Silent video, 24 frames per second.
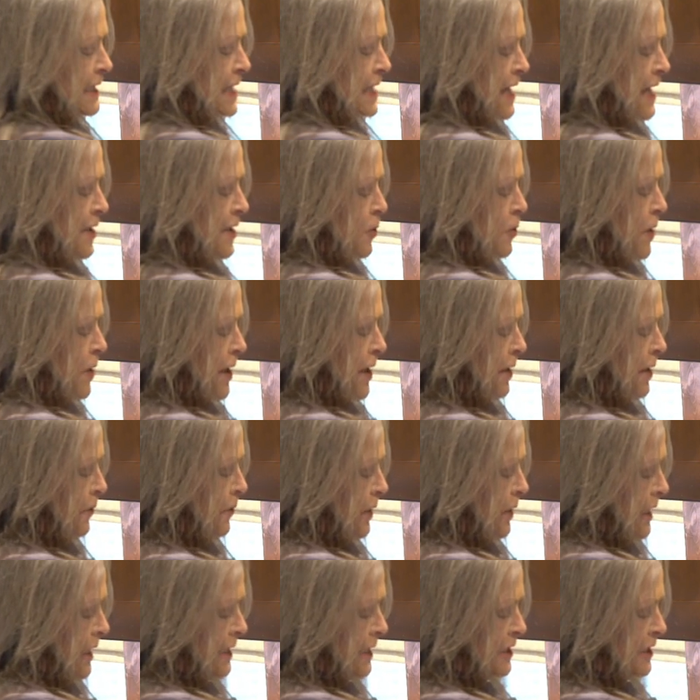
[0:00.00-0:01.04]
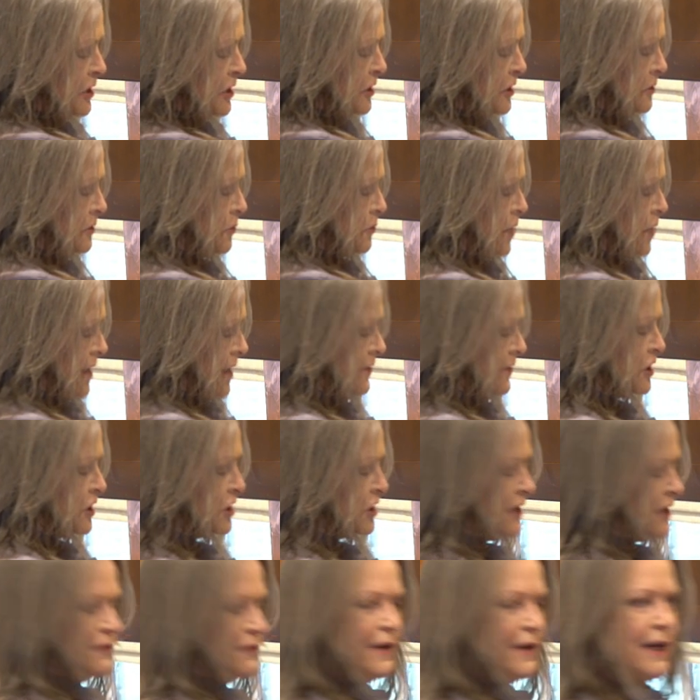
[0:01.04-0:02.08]
kind of why I went into private
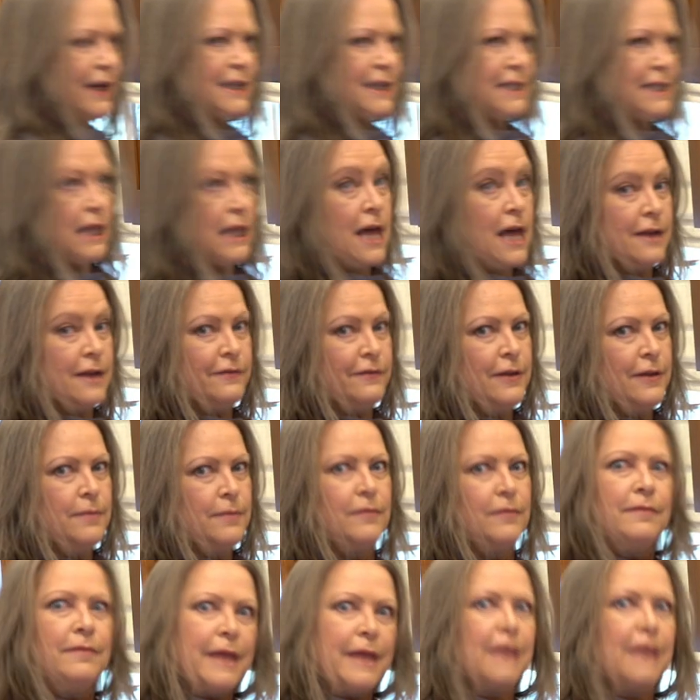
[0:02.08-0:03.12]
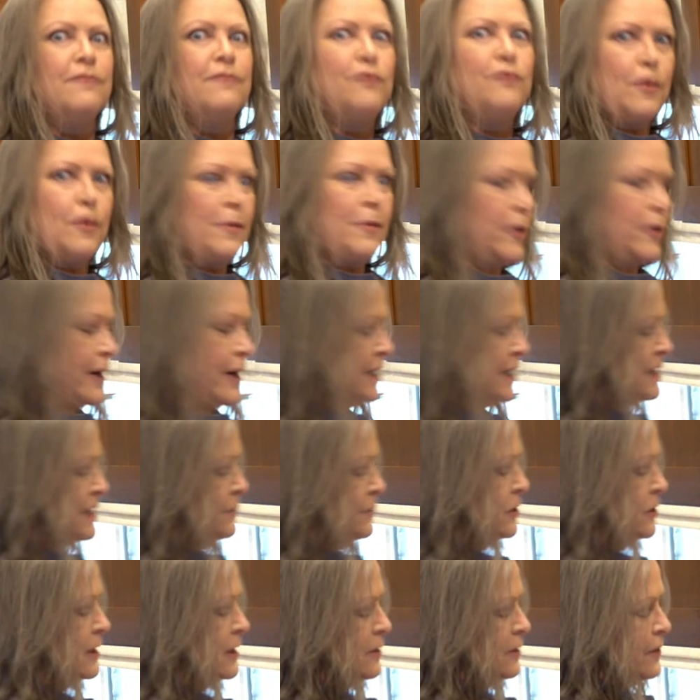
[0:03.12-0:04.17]
chefing, because a lot of my former
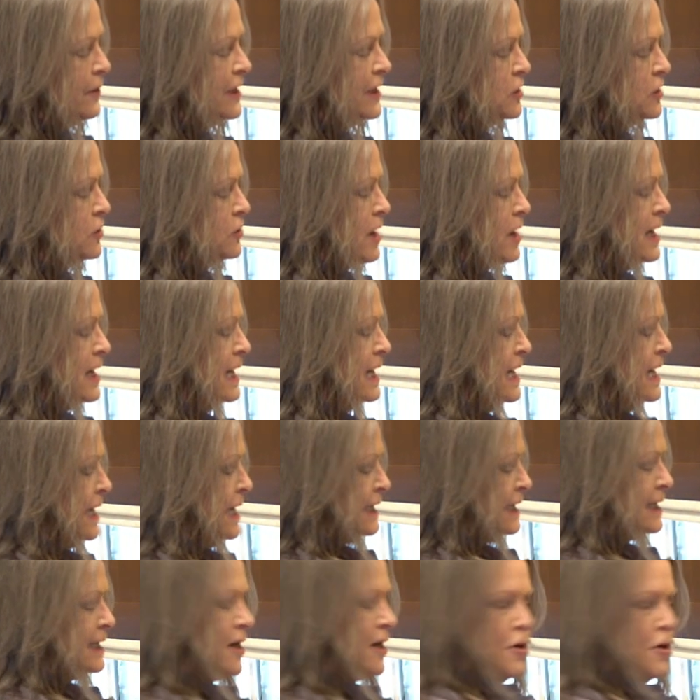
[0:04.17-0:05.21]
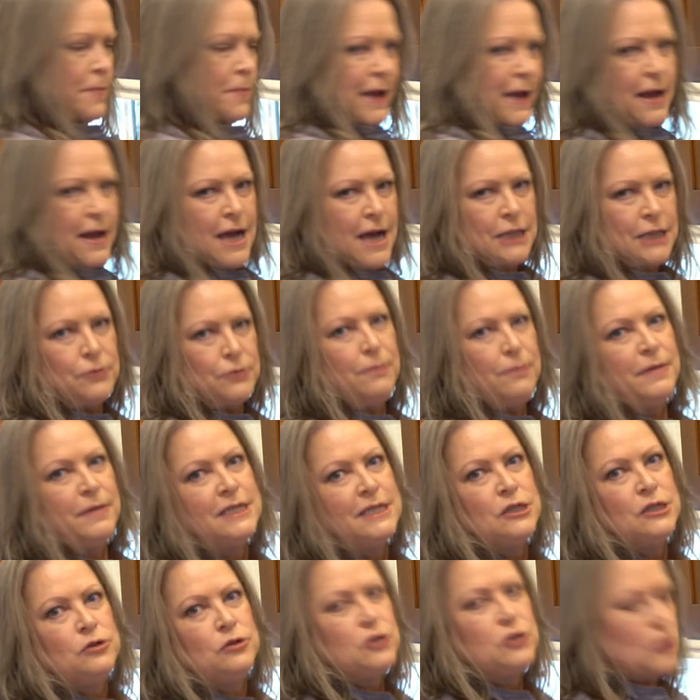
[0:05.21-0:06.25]
customers at the restaurant said, "Oh my gosh, we
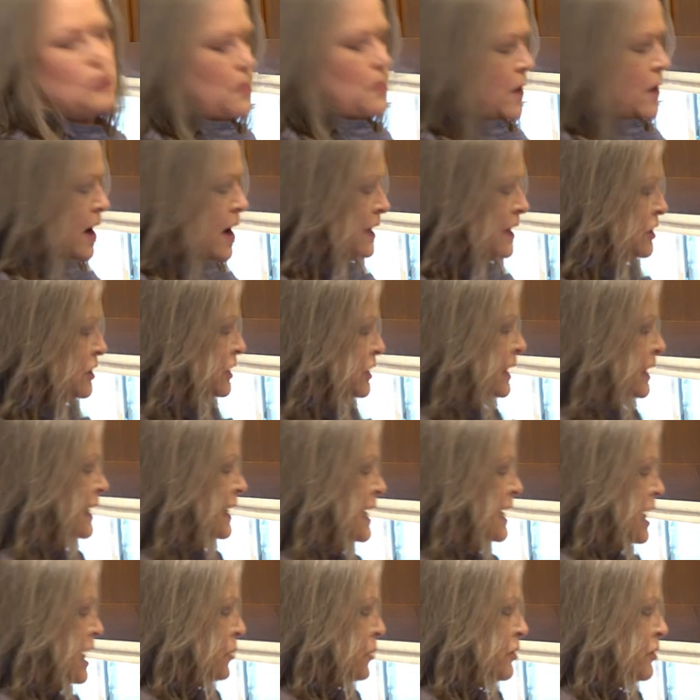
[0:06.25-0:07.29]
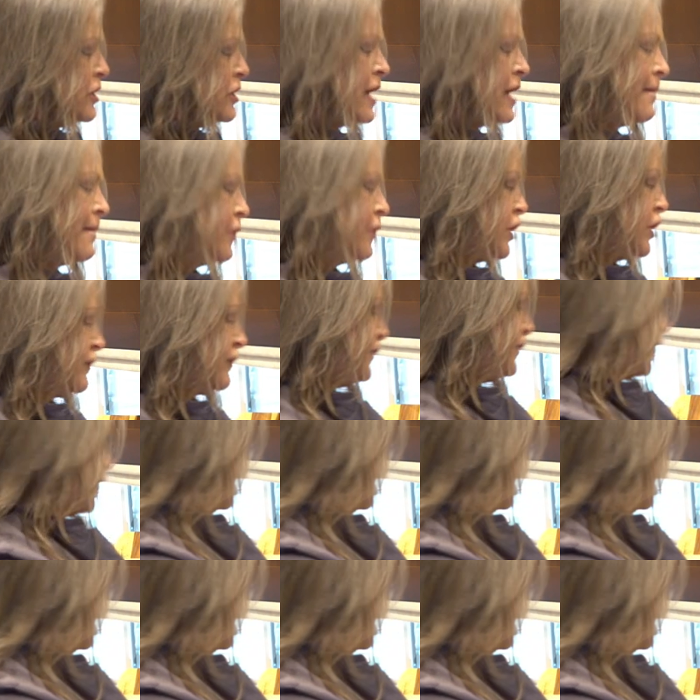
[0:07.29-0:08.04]
miss you so much, and will you come cook for